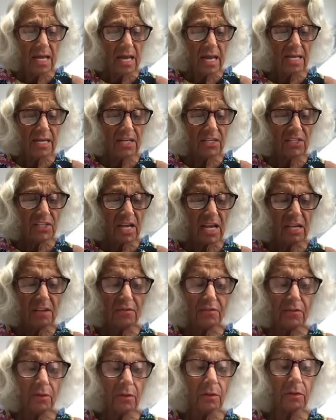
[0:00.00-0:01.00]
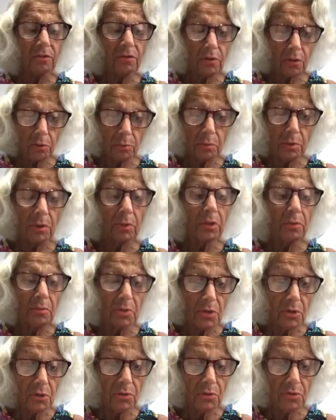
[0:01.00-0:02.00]
and his hateful verbal
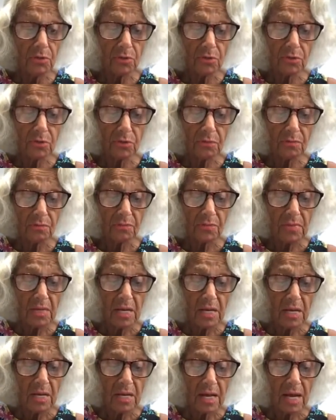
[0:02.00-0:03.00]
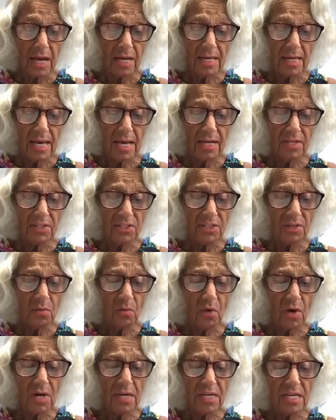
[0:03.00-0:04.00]
abuse. I asked him
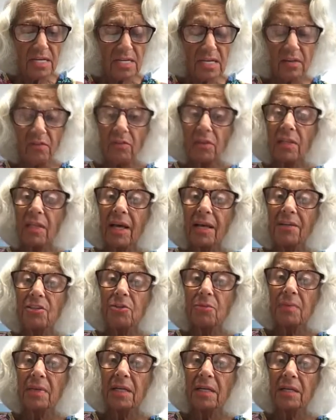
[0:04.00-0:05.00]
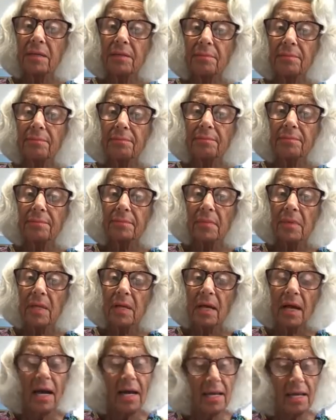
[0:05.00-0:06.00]
why he never liked me.
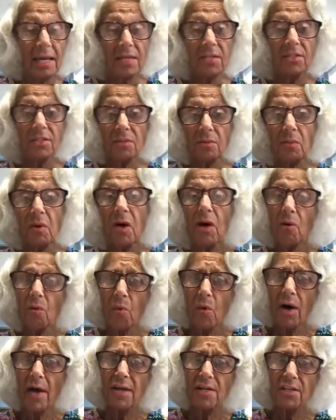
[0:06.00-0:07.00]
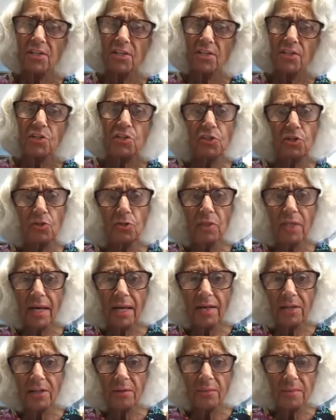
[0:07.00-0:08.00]
I asked him, "Why didn't you
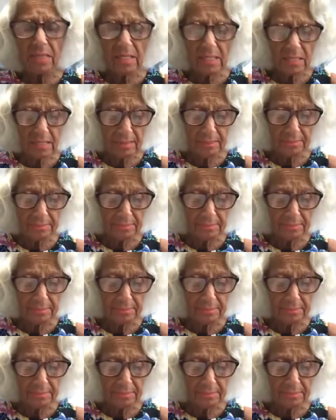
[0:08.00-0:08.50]
like me?"